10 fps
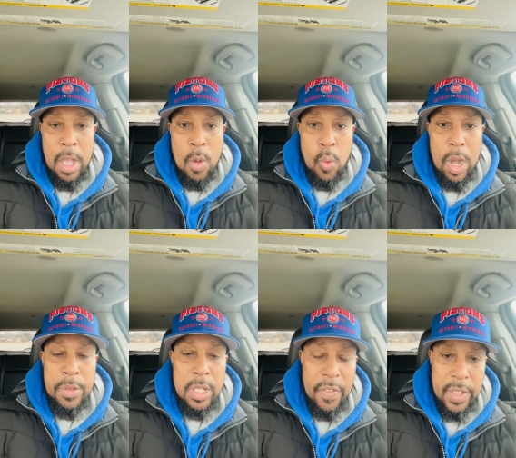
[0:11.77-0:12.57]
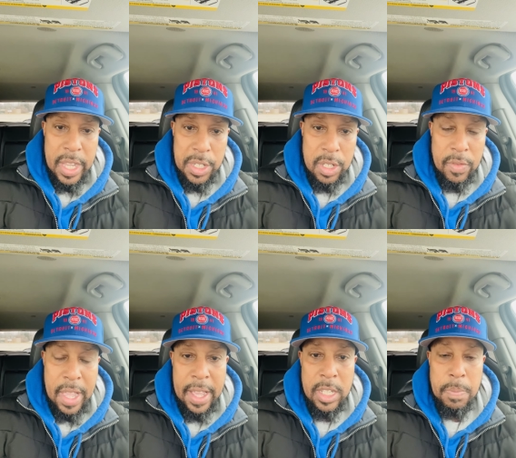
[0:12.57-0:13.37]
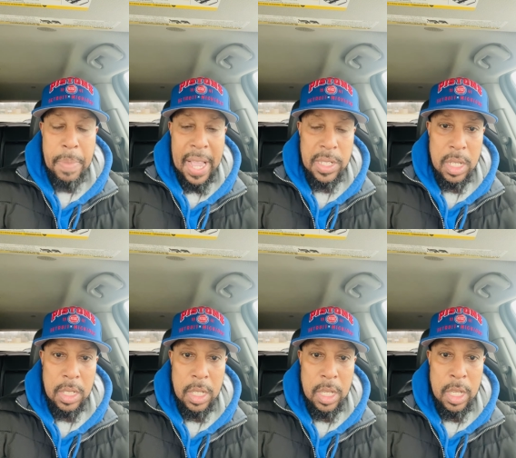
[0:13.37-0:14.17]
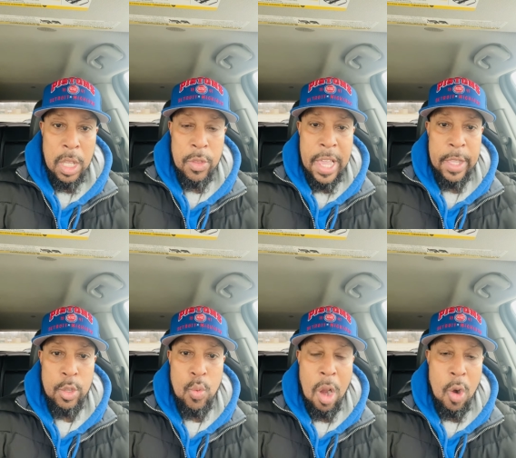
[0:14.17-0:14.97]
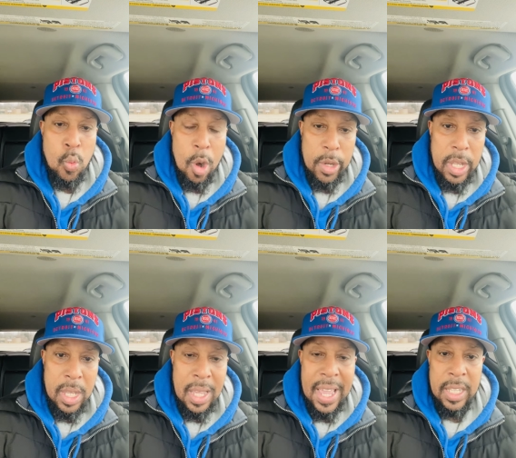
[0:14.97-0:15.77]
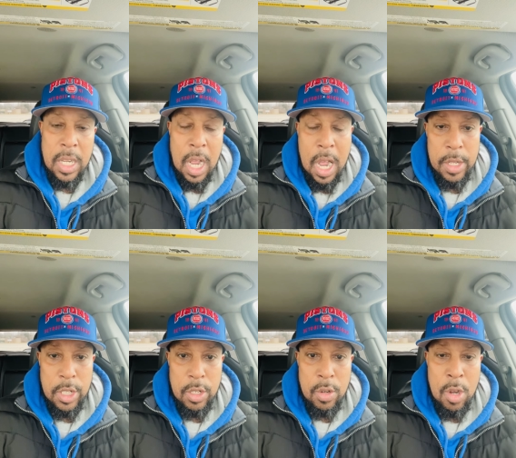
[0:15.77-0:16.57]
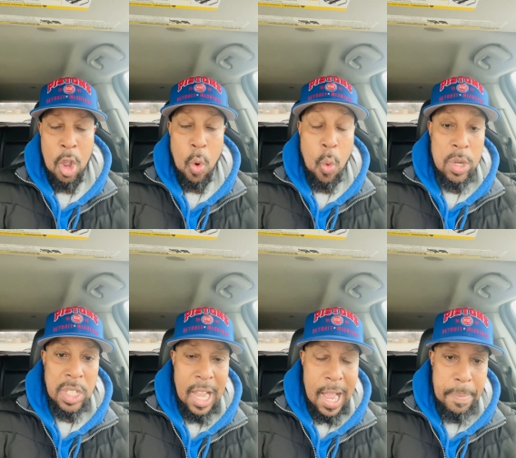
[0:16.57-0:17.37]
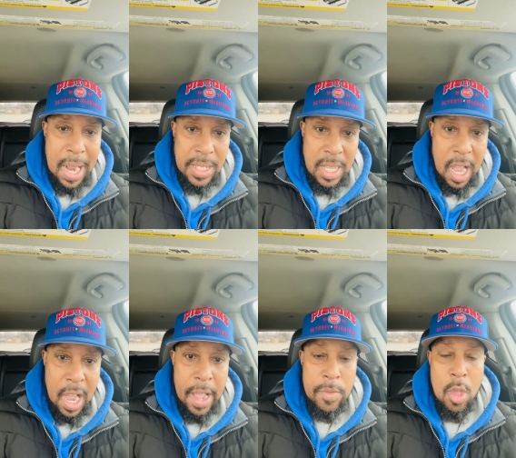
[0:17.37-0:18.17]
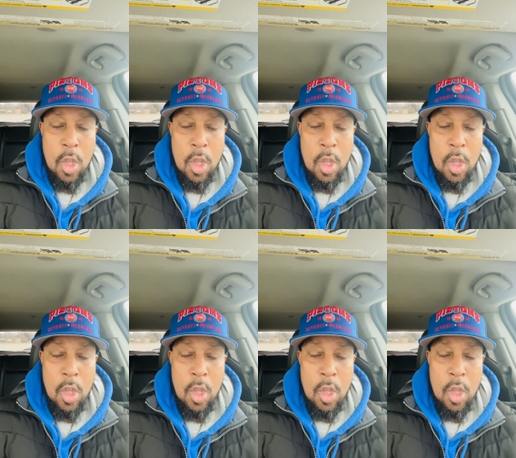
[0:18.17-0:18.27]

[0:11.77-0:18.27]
Well, the definition of that is basically that you are working in concert or side by side